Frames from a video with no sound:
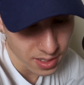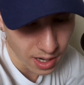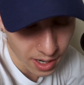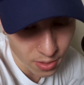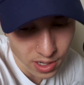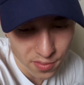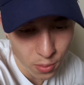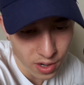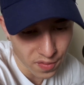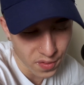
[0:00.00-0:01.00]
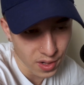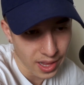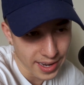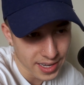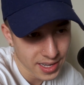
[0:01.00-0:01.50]
I don't ever want to feel
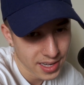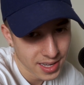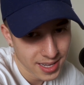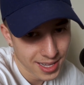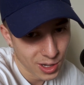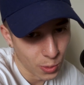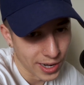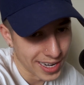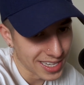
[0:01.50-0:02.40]
like with